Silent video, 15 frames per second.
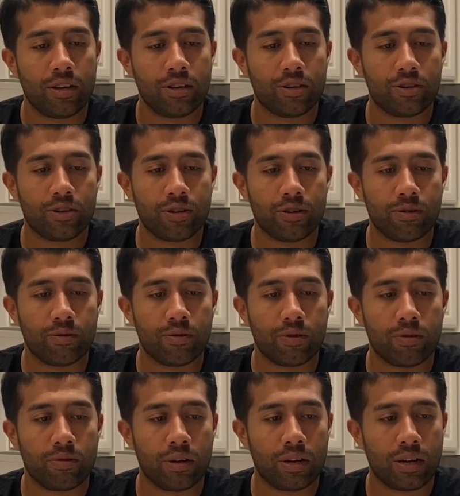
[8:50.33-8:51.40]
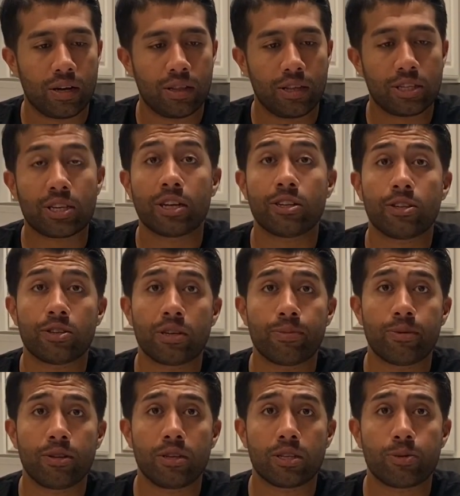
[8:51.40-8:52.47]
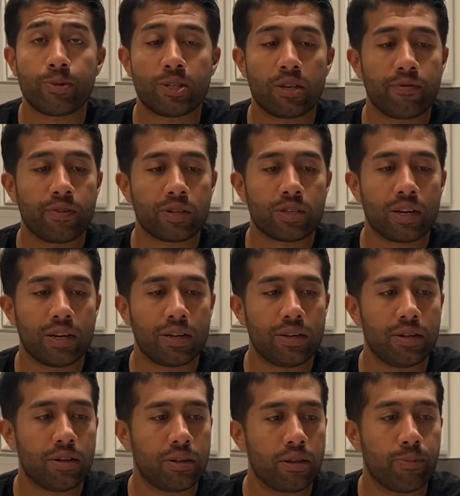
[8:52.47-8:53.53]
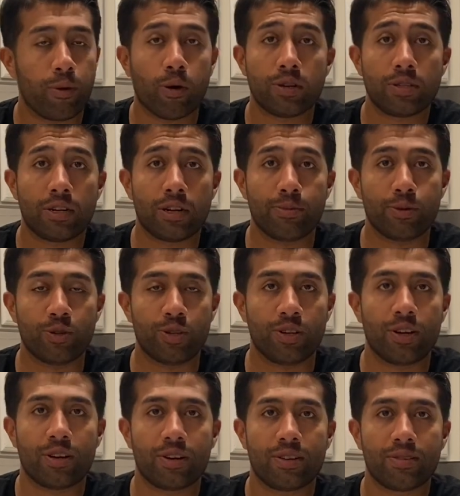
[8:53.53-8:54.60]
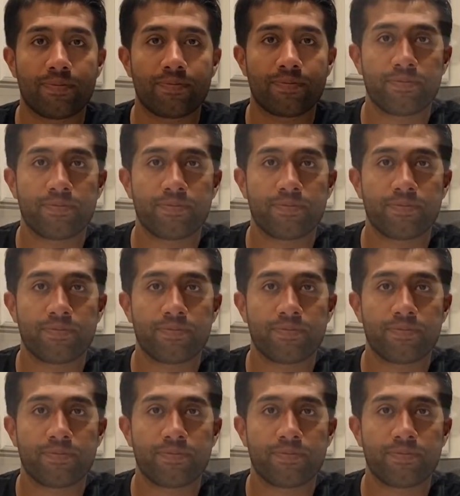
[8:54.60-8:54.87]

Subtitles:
So let's get into some of the specifics on the parts that I'm using here.